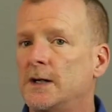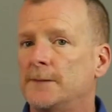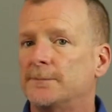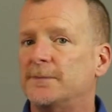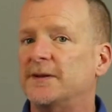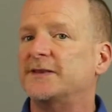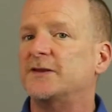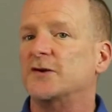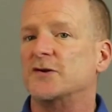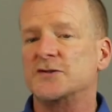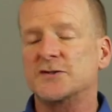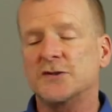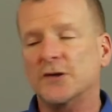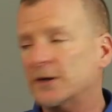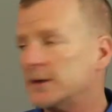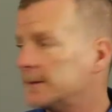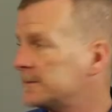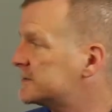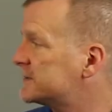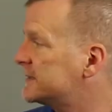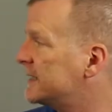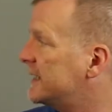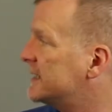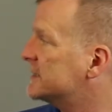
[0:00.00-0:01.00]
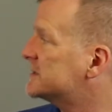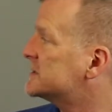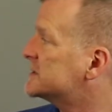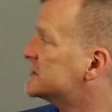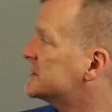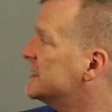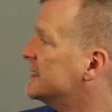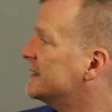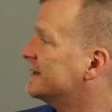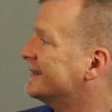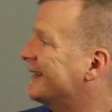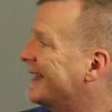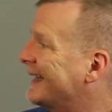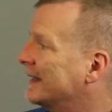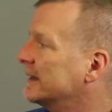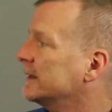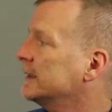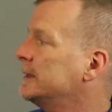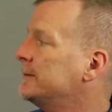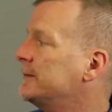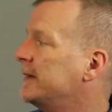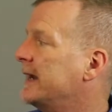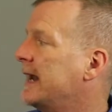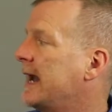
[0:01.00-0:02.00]
but there are circumstances that
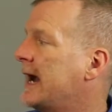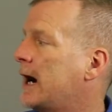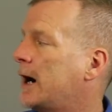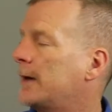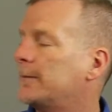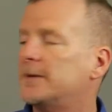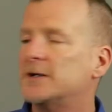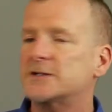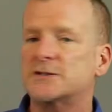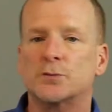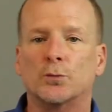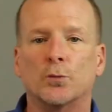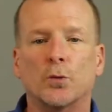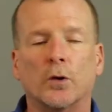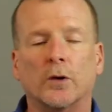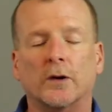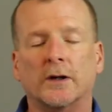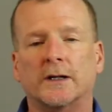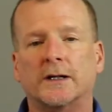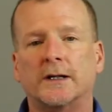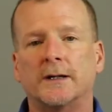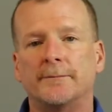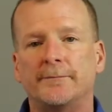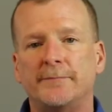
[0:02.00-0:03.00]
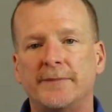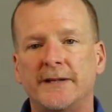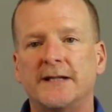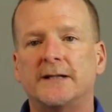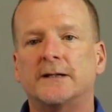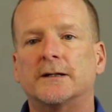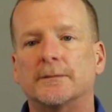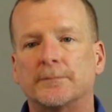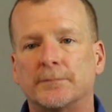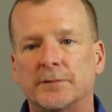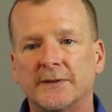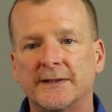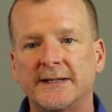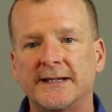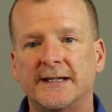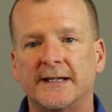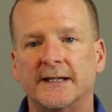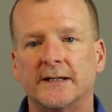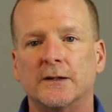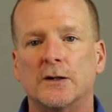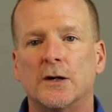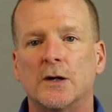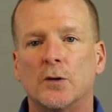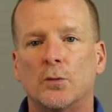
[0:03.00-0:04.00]
limit how much work can be
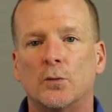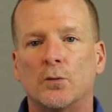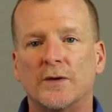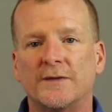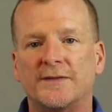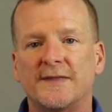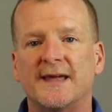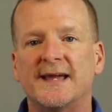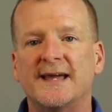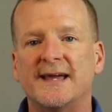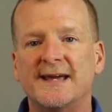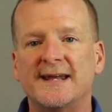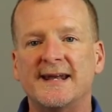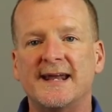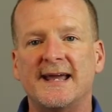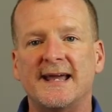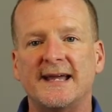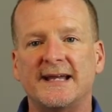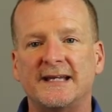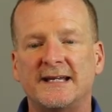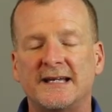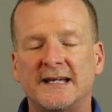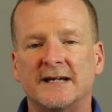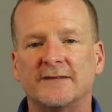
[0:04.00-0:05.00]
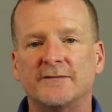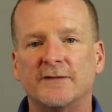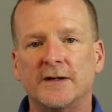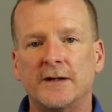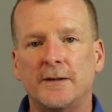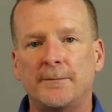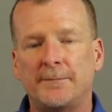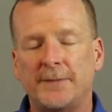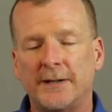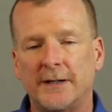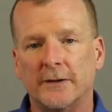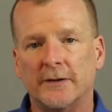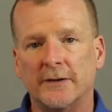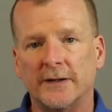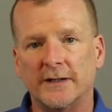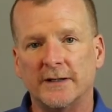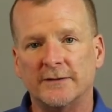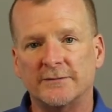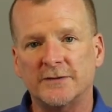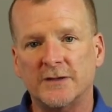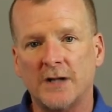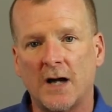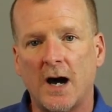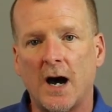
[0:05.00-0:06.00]
completed within a given period
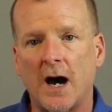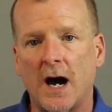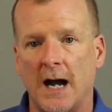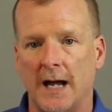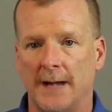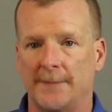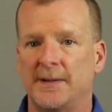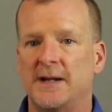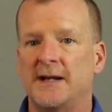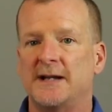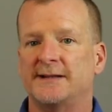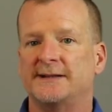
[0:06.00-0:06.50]
of time.